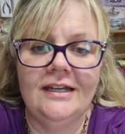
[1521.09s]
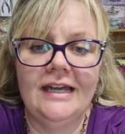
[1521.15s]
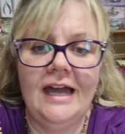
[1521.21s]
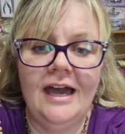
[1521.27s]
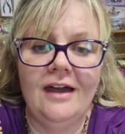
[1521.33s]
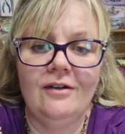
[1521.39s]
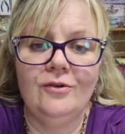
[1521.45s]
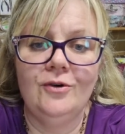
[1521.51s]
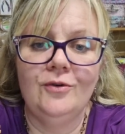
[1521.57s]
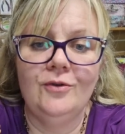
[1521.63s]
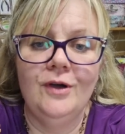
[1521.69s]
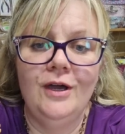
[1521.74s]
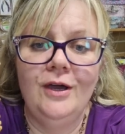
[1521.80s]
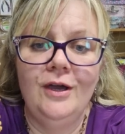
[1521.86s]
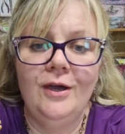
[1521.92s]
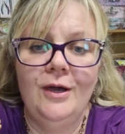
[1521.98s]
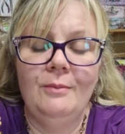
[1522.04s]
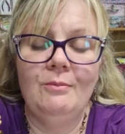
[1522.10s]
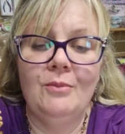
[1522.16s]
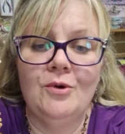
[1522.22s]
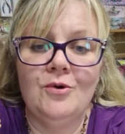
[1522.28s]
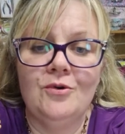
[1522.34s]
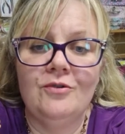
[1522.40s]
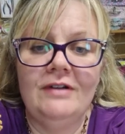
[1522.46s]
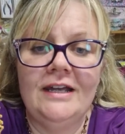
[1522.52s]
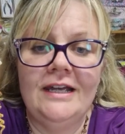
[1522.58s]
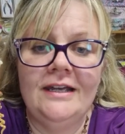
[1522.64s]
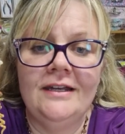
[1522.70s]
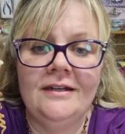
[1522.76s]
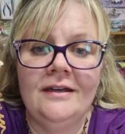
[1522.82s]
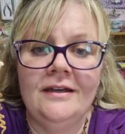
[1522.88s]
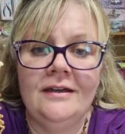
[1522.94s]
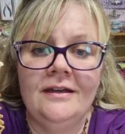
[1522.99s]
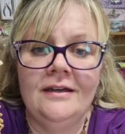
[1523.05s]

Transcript: Carol, Maureen,